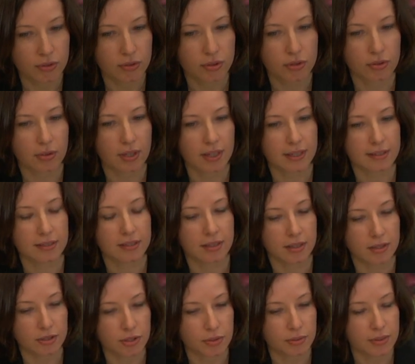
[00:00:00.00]
to let
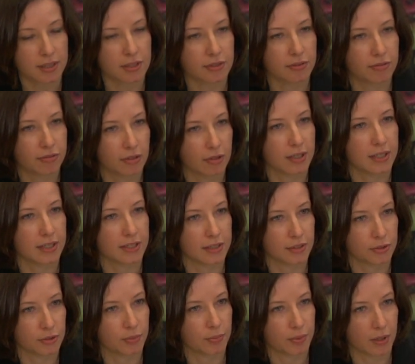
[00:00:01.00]
countries falling
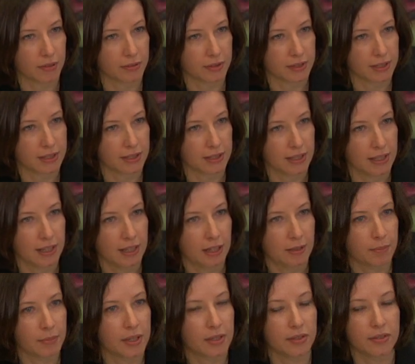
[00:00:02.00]
into poverty.
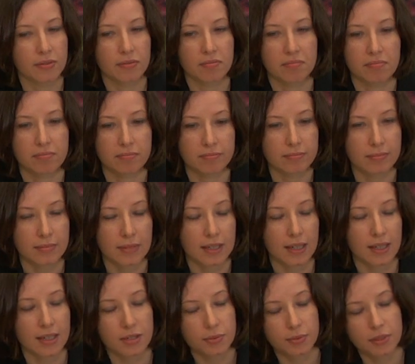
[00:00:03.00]
Because,
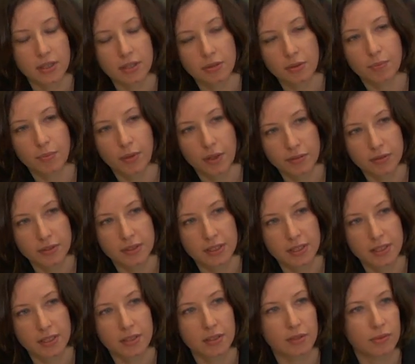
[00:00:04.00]
as we know,
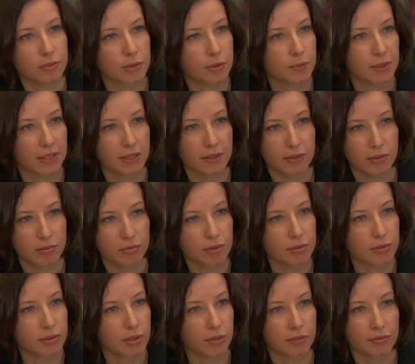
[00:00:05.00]
poverty would be the
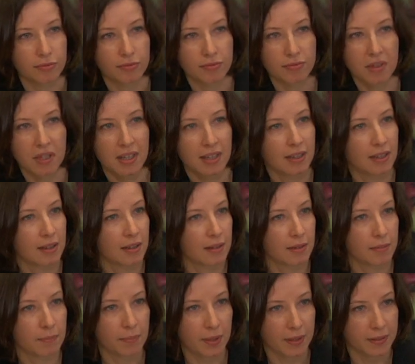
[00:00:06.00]
root of
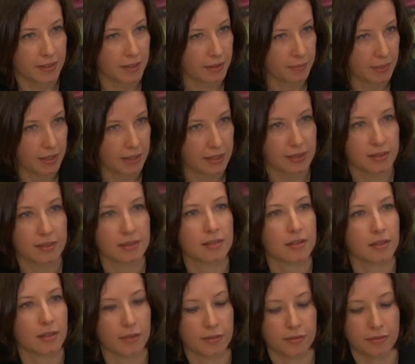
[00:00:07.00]
pandemics,
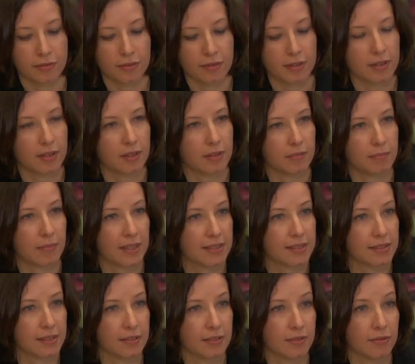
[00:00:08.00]
of
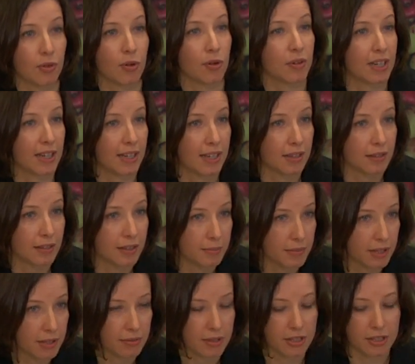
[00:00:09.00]
massive or illegal
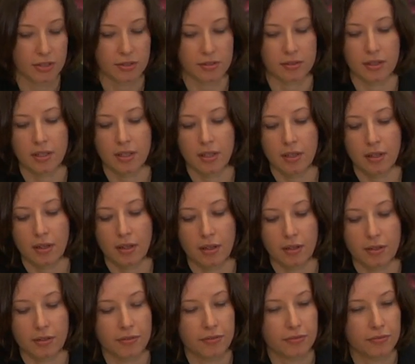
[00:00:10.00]
immigration,
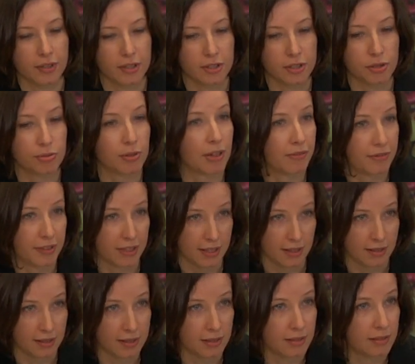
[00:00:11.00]
of
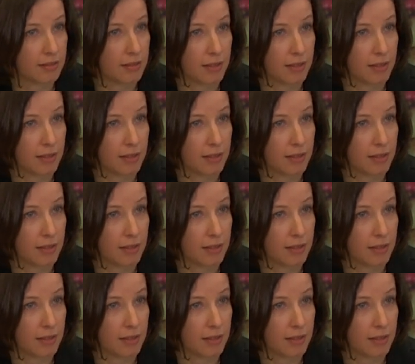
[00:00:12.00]
trafficking,